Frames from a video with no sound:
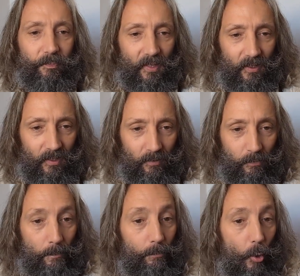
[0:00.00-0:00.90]

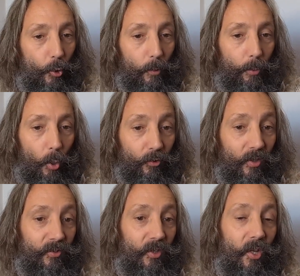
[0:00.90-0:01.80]
Monopod,
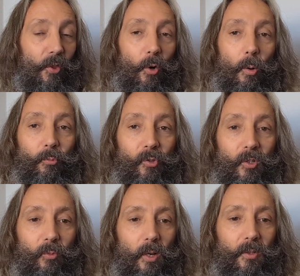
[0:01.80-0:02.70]
so that's another option
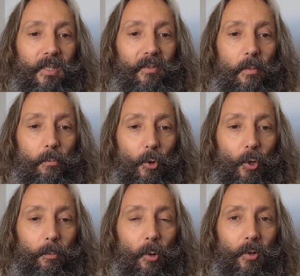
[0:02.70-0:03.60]
as well. You can have a
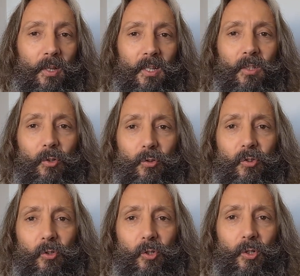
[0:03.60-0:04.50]
monopod. Not
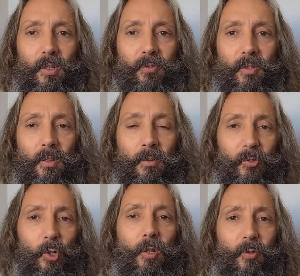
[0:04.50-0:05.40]
so good if it's
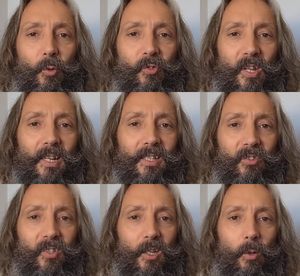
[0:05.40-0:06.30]
good if you're standing
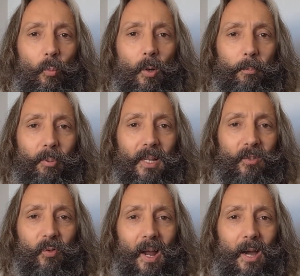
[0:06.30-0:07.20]
still in one
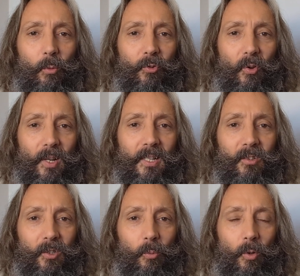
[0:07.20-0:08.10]
place for hours on end
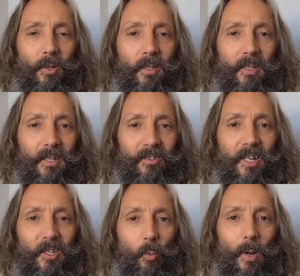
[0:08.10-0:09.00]
and you want to
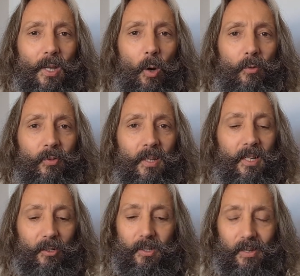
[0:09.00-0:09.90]
take the weight off.
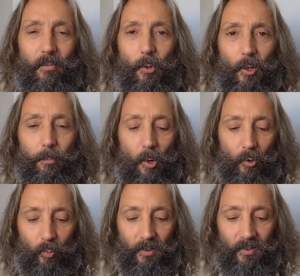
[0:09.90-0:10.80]
And you can have a
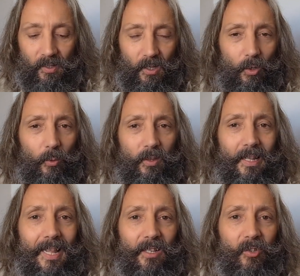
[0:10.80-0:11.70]
monopod with
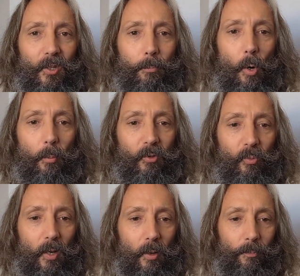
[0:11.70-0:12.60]
legs at the bottom as
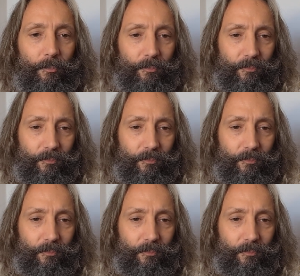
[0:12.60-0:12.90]
well.